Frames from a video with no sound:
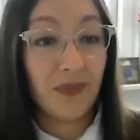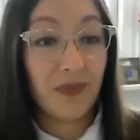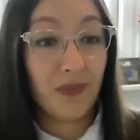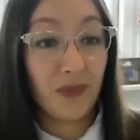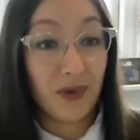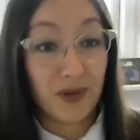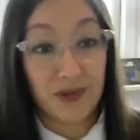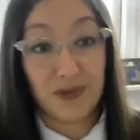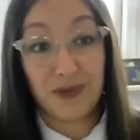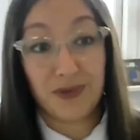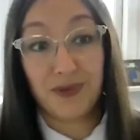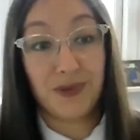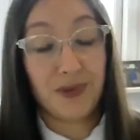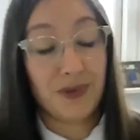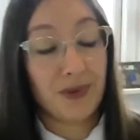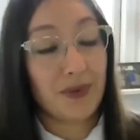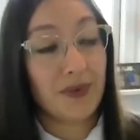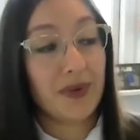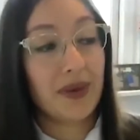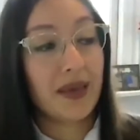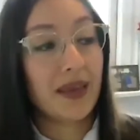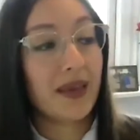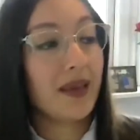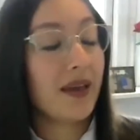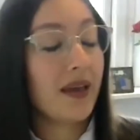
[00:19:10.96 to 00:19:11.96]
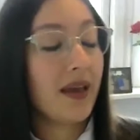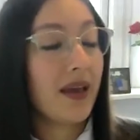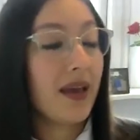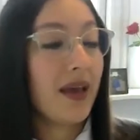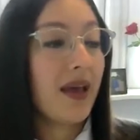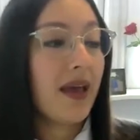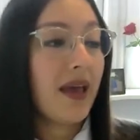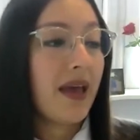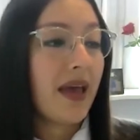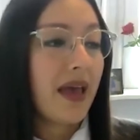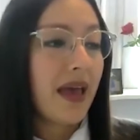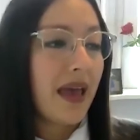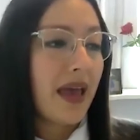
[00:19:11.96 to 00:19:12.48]
what you're doing,
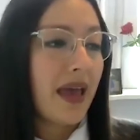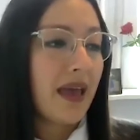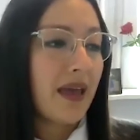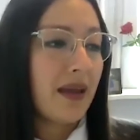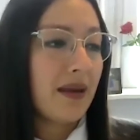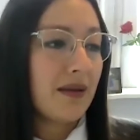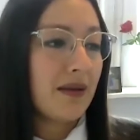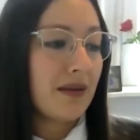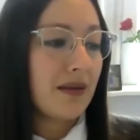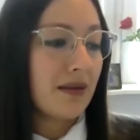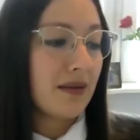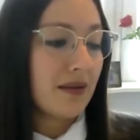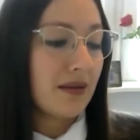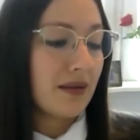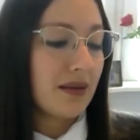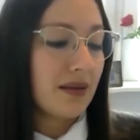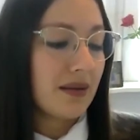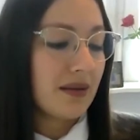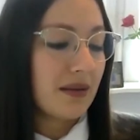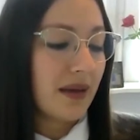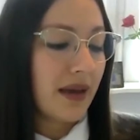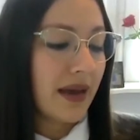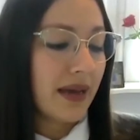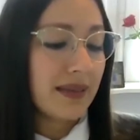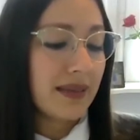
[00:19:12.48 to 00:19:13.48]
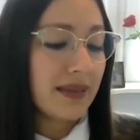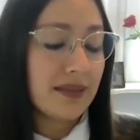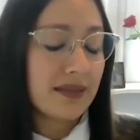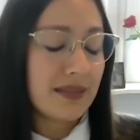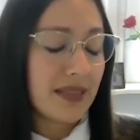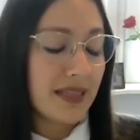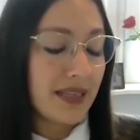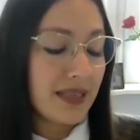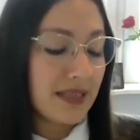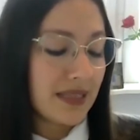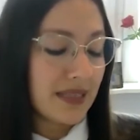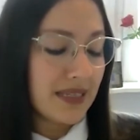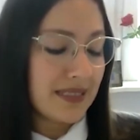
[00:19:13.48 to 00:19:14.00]
and I
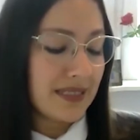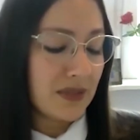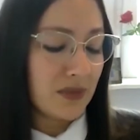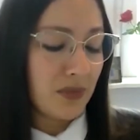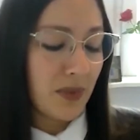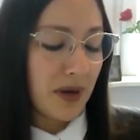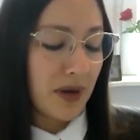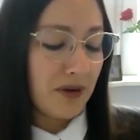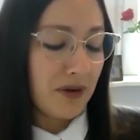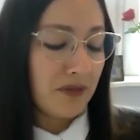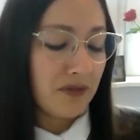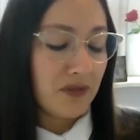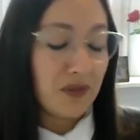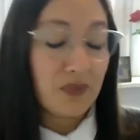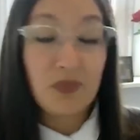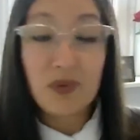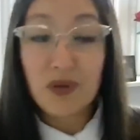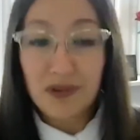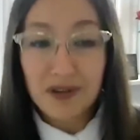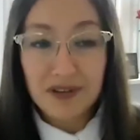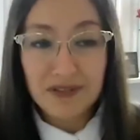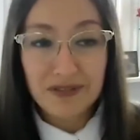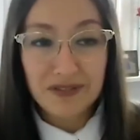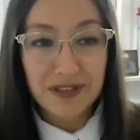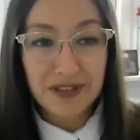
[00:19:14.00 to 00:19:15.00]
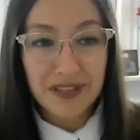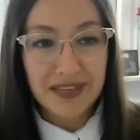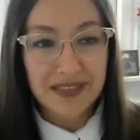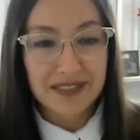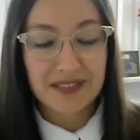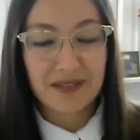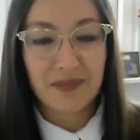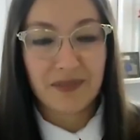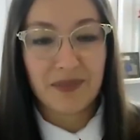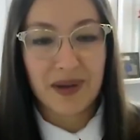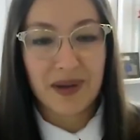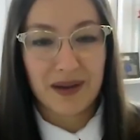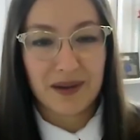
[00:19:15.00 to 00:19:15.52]
think this is one of the beautiful things
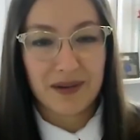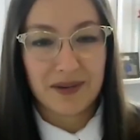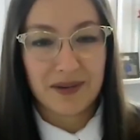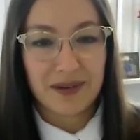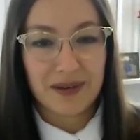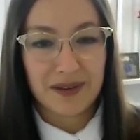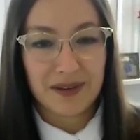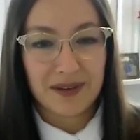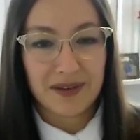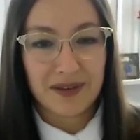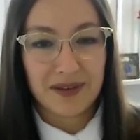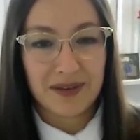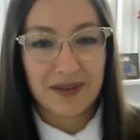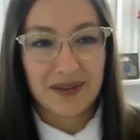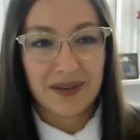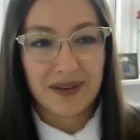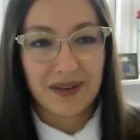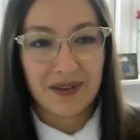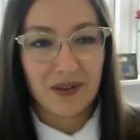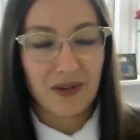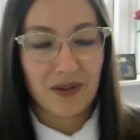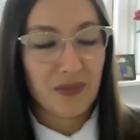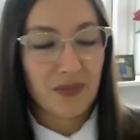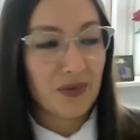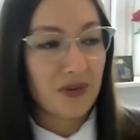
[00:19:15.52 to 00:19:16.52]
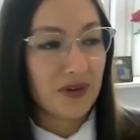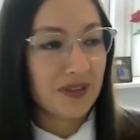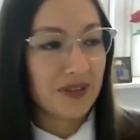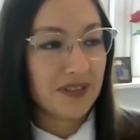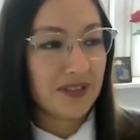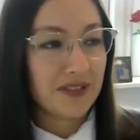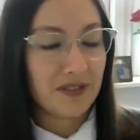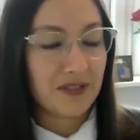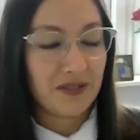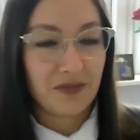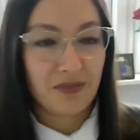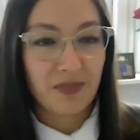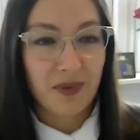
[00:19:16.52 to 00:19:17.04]
about
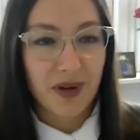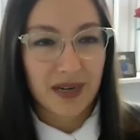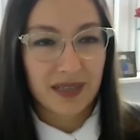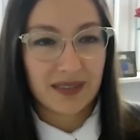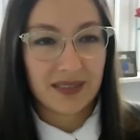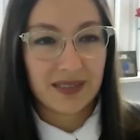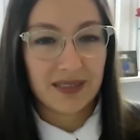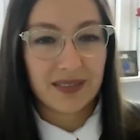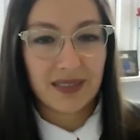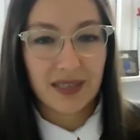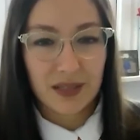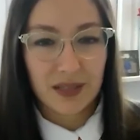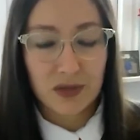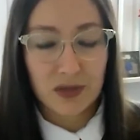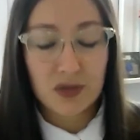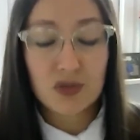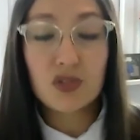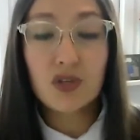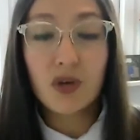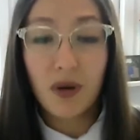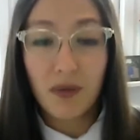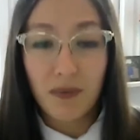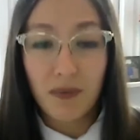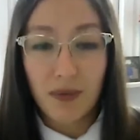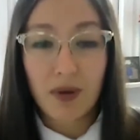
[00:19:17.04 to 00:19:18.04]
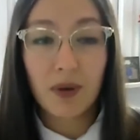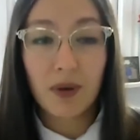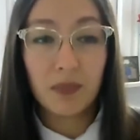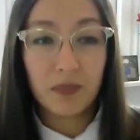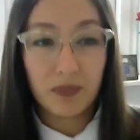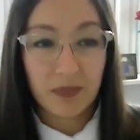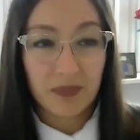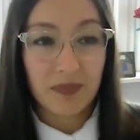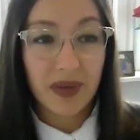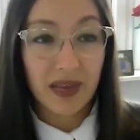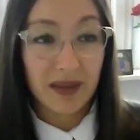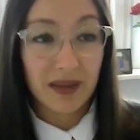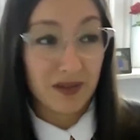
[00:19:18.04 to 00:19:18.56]
communities of practice that you show up
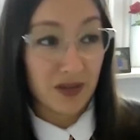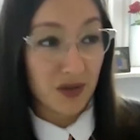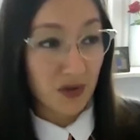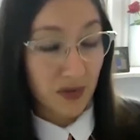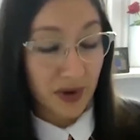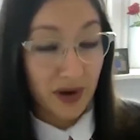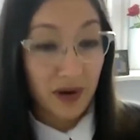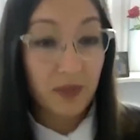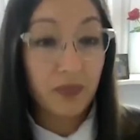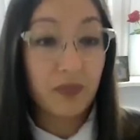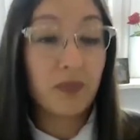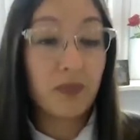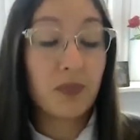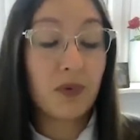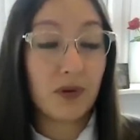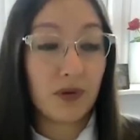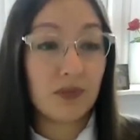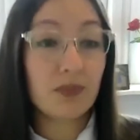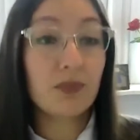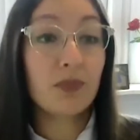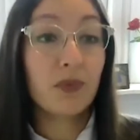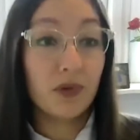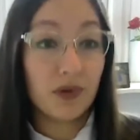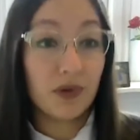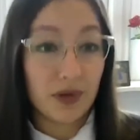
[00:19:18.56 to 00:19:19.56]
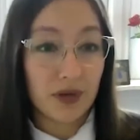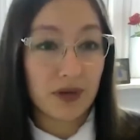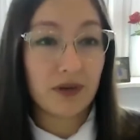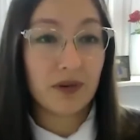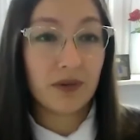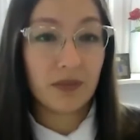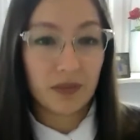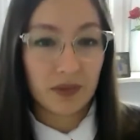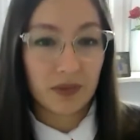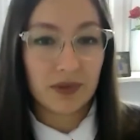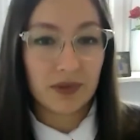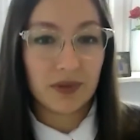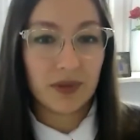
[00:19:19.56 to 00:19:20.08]
and you are
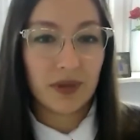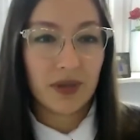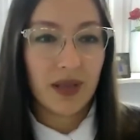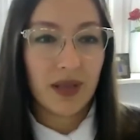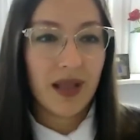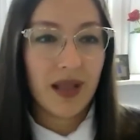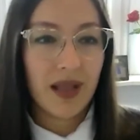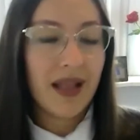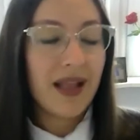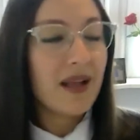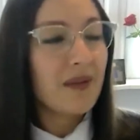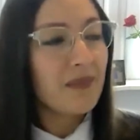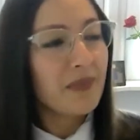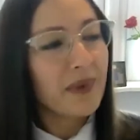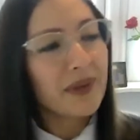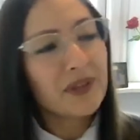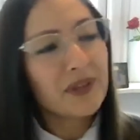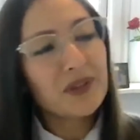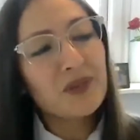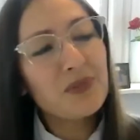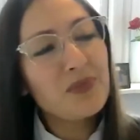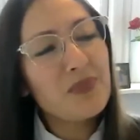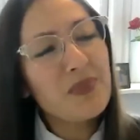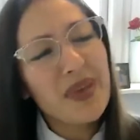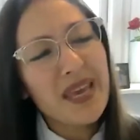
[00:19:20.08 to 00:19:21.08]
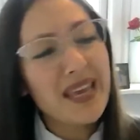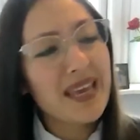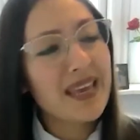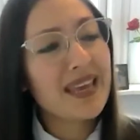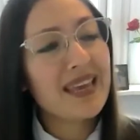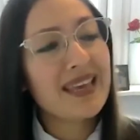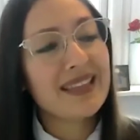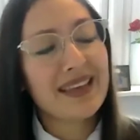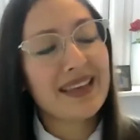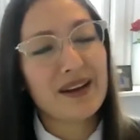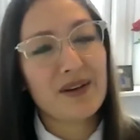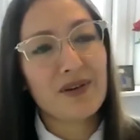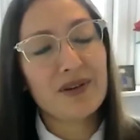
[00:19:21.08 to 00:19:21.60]
vulnerable. But to
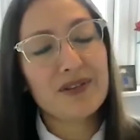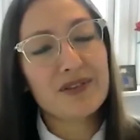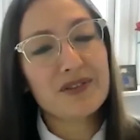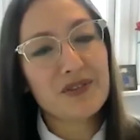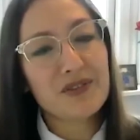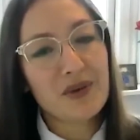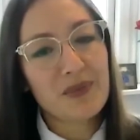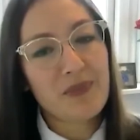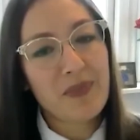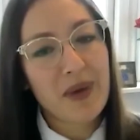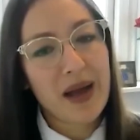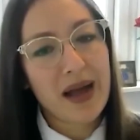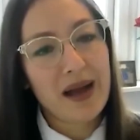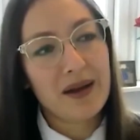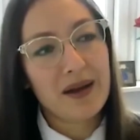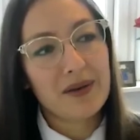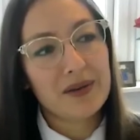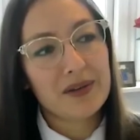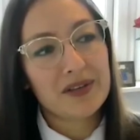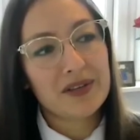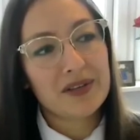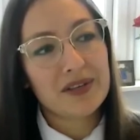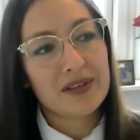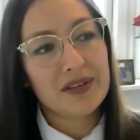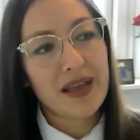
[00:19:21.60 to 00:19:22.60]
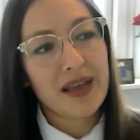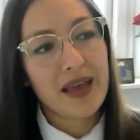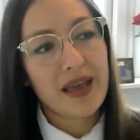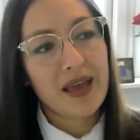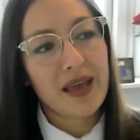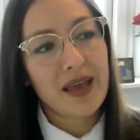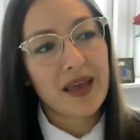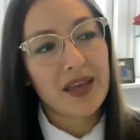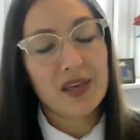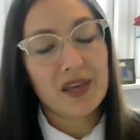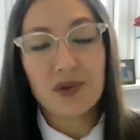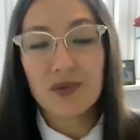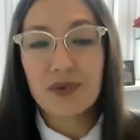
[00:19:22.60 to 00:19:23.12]
me, they're also about uh,
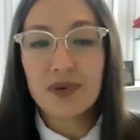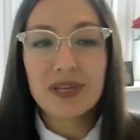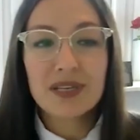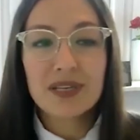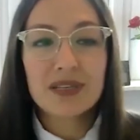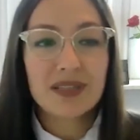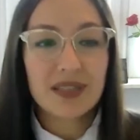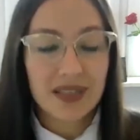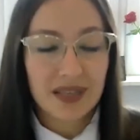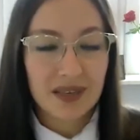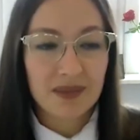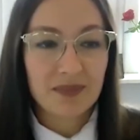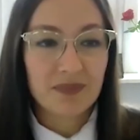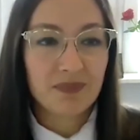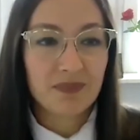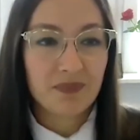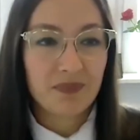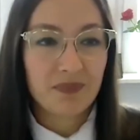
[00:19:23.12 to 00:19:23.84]
unity